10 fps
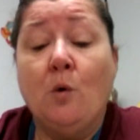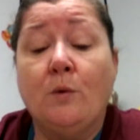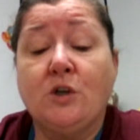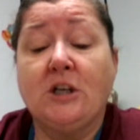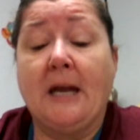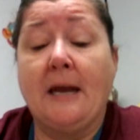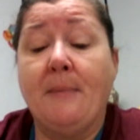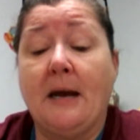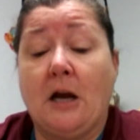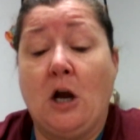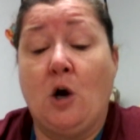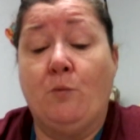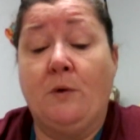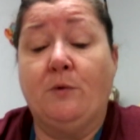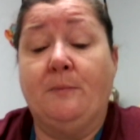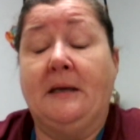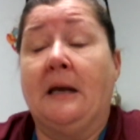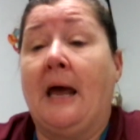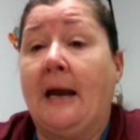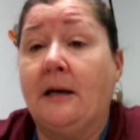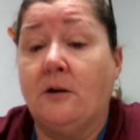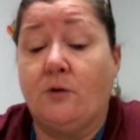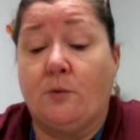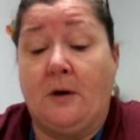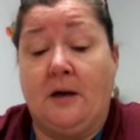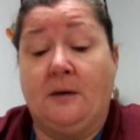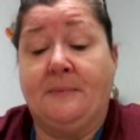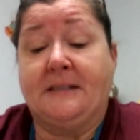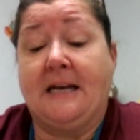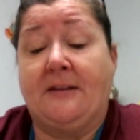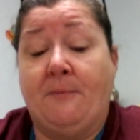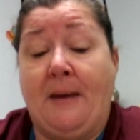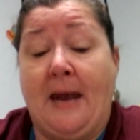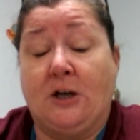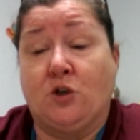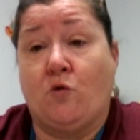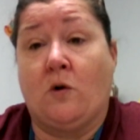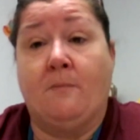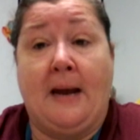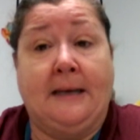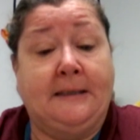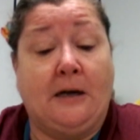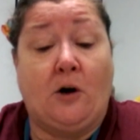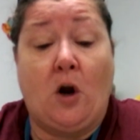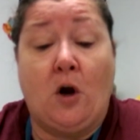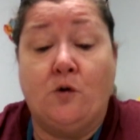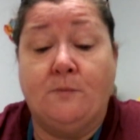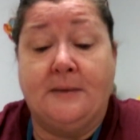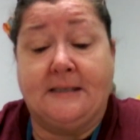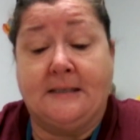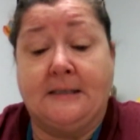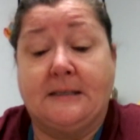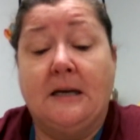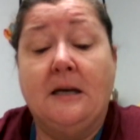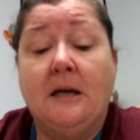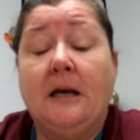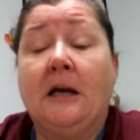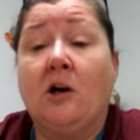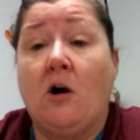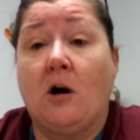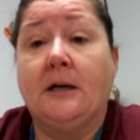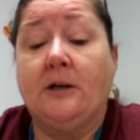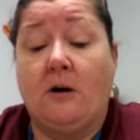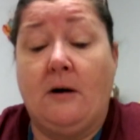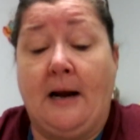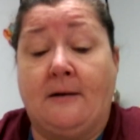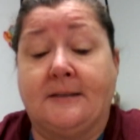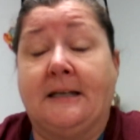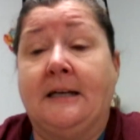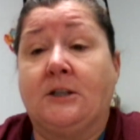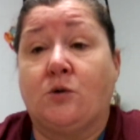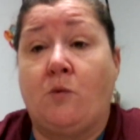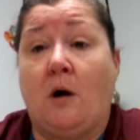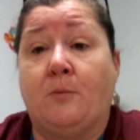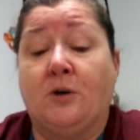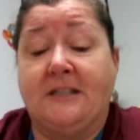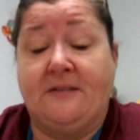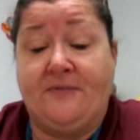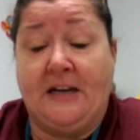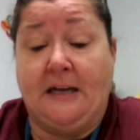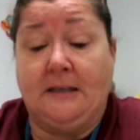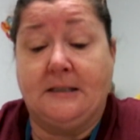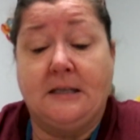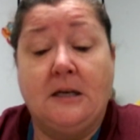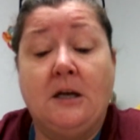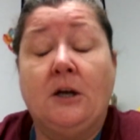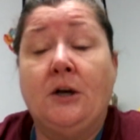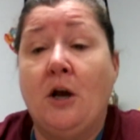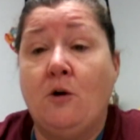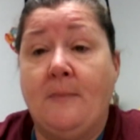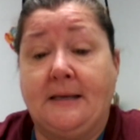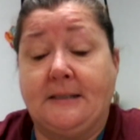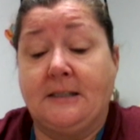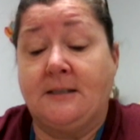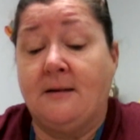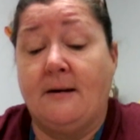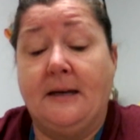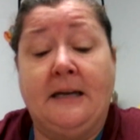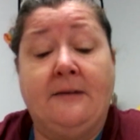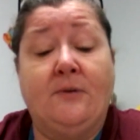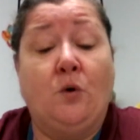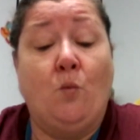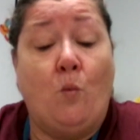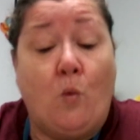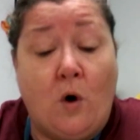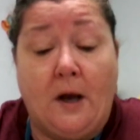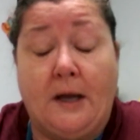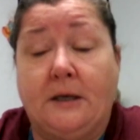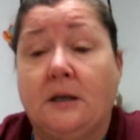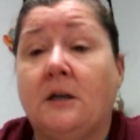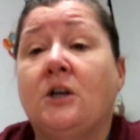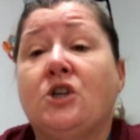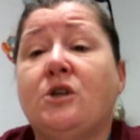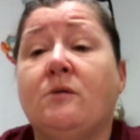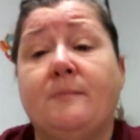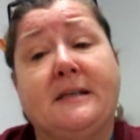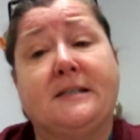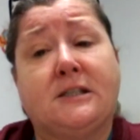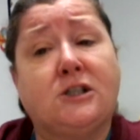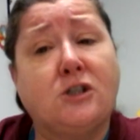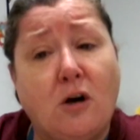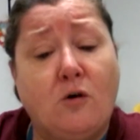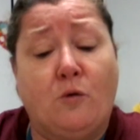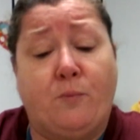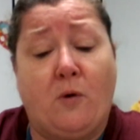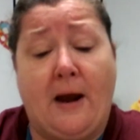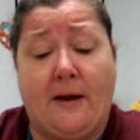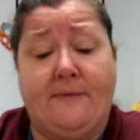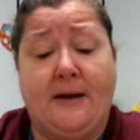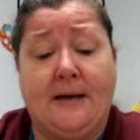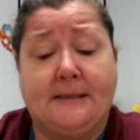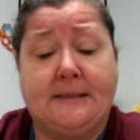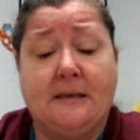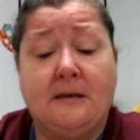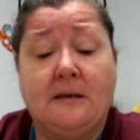When she came back home, we would be lying on the rug beside the back door, minding our own business and guarding her house against robbers and fiends. No messes, not even one. She would be so proud of us.